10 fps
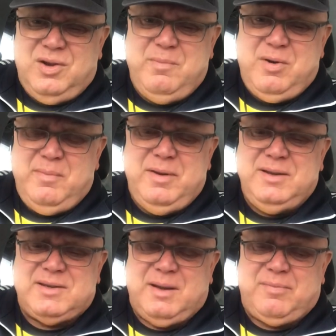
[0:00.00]
it might
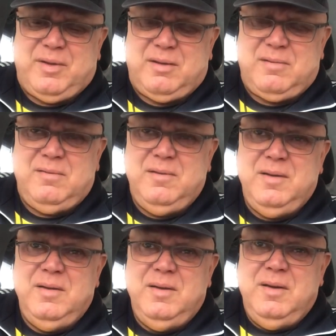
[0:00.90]
mean something.
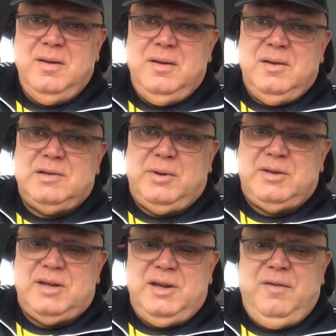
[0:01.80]
So he
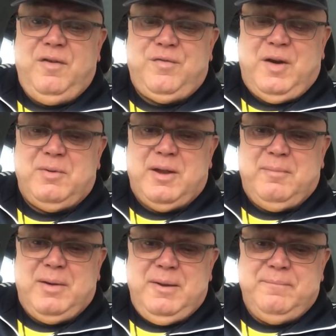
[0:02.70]
said, "Leave your phone
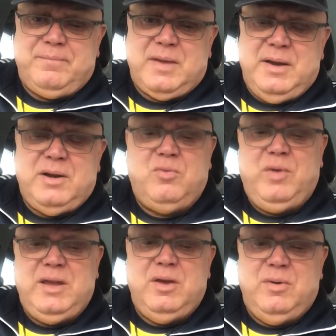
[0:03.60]
number and I'll
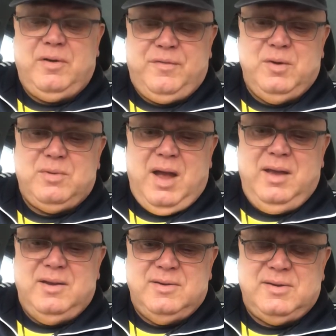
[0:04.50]
ring you in a few
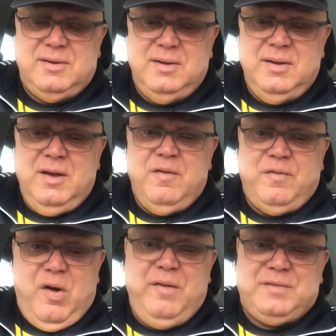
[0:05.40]
days."
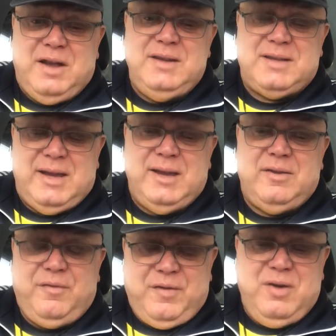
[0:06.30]
5 days later,
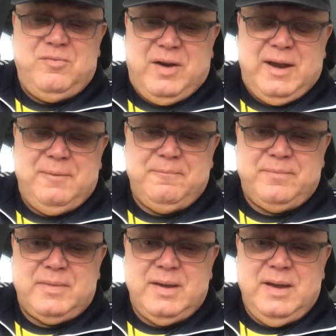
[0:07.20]
the phone rang,
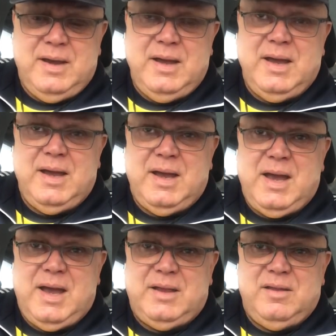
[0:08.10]

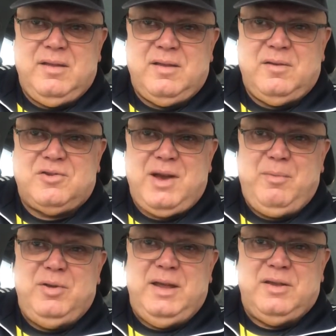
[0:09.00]
and the
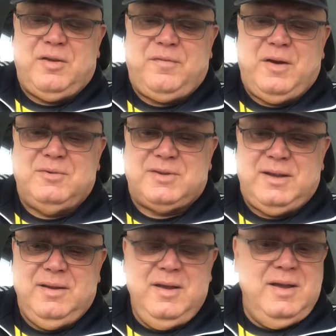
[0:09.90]
chap on the end of the phone
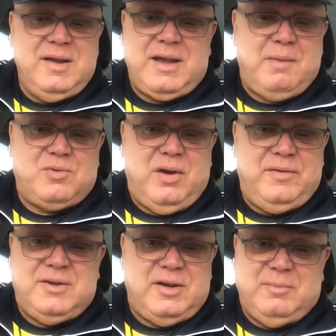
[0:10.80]
said, "Cab
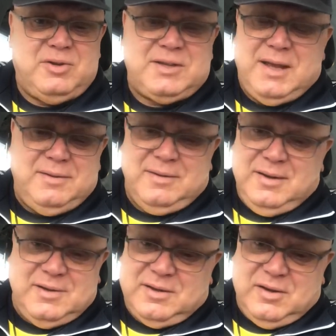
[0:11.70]
driver," he said, "I'm stunned."
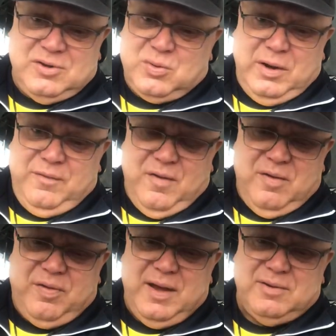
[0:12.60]
He said, "There's
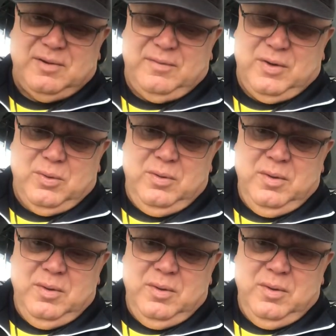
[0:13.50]
25,000 of you